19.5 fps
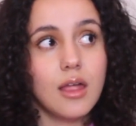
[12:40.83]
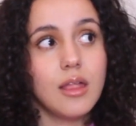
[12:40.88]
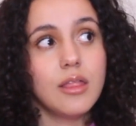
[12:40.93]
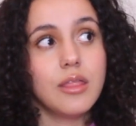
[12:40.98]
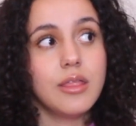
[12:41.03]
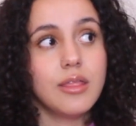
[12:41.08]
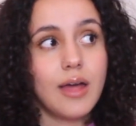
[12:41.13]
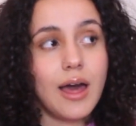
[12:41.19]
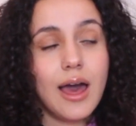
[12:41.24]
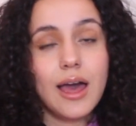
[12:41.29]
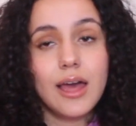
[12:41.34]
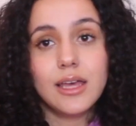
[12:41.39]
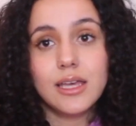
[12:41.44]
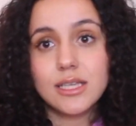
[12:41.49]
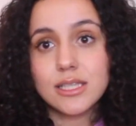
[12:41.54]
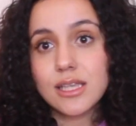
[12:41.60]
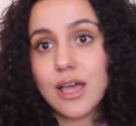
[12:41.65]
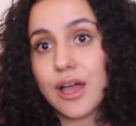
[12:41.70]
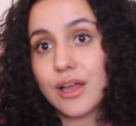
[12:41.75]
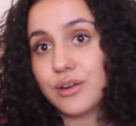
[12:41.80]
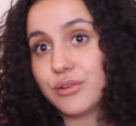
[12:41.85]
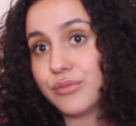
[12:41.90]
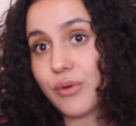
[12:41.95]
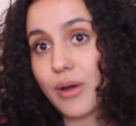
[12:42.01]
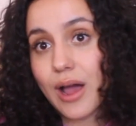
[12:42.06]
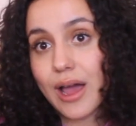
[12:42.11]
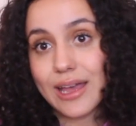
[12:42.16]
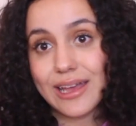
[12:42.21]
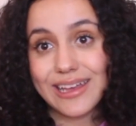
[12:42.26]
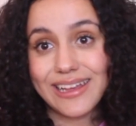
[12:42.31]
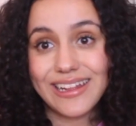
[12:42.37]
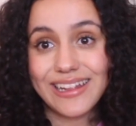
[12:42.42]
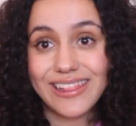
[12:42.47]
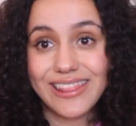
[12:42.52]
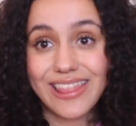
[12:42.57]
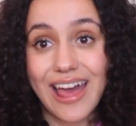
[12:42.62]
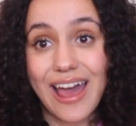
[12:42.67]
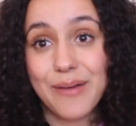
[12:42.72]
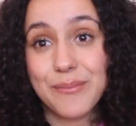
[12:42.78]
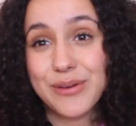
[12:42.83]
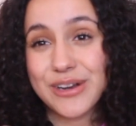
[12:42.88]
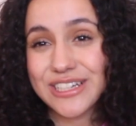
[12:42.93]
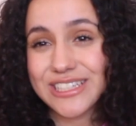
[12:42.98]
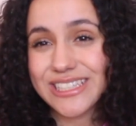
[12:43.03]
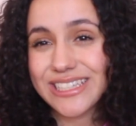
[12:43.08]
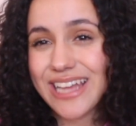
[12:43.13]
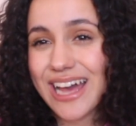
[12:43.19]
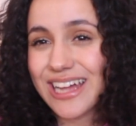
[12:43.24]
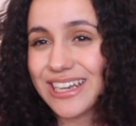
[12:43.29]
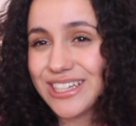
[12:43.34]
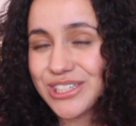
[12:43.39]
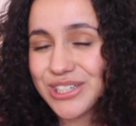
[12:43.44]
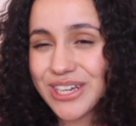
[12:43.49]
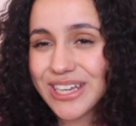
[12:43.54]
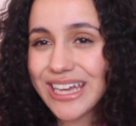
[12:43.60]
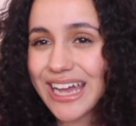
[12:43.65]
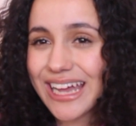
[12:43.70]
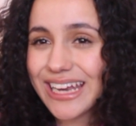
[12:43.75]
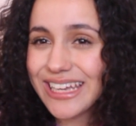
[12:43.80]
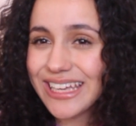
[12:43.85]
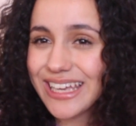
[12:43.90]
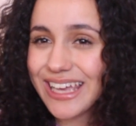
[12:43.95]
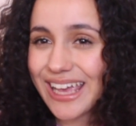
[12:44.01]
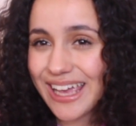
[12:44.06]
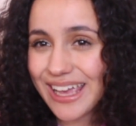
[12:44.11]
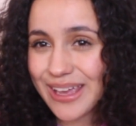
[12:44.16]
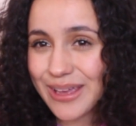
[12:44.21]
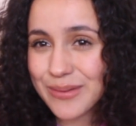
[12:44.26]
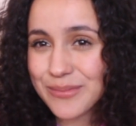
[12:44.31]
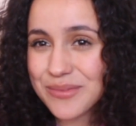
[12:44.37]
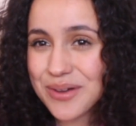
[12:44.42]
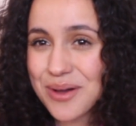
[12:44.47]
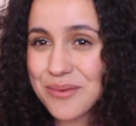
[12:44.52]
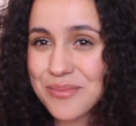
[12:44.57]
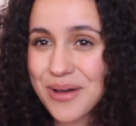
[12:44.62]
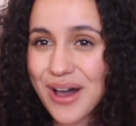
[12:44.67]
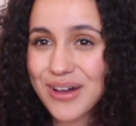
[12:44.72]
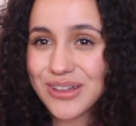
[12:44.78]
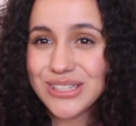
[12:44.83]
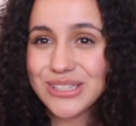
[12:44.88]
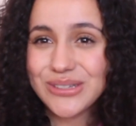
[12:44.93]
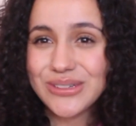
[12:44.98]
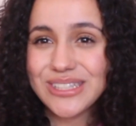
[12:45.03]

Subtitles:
that is kind of why that personality trait kind of came about.